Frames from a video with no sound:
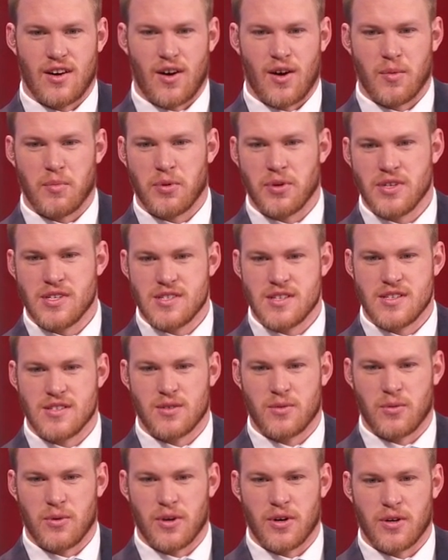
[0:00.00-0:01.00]
Our
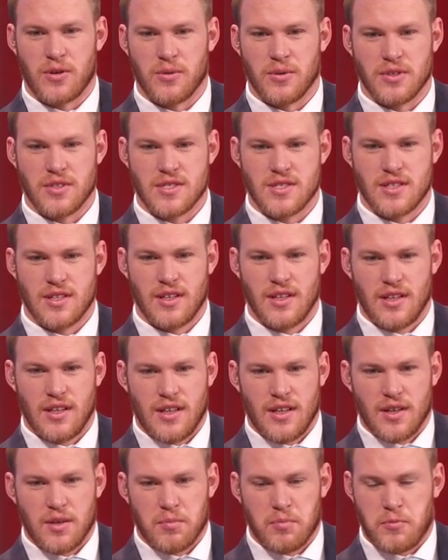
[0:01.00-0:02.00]
preseason work was
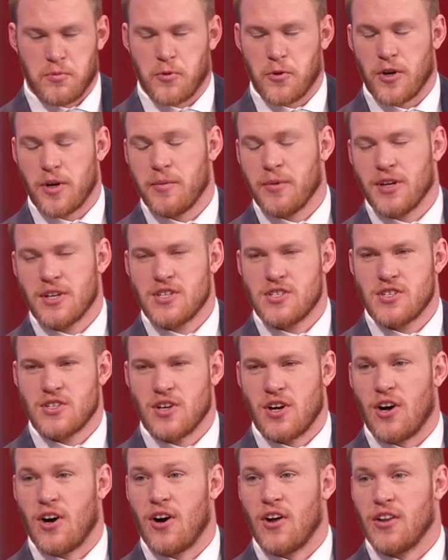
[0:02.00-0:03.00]
pretty
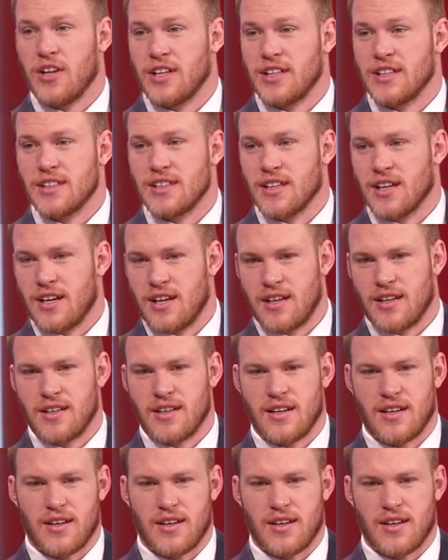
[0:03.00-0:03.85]
much all and done.